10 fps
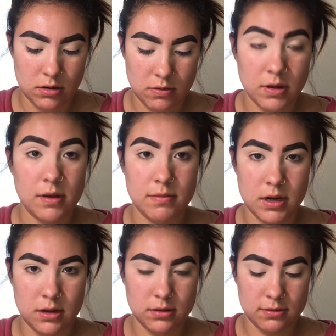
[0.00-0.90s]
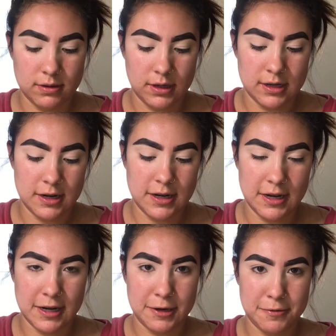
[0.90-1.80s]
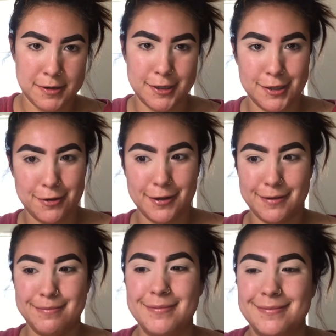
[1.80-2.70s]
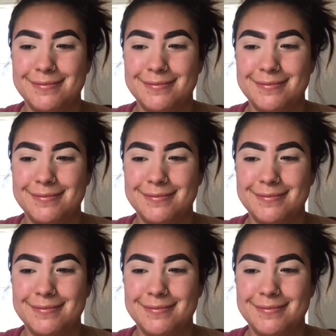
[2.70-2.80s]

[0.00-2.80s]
oh god, my nails are really dirty and I don't want to show them.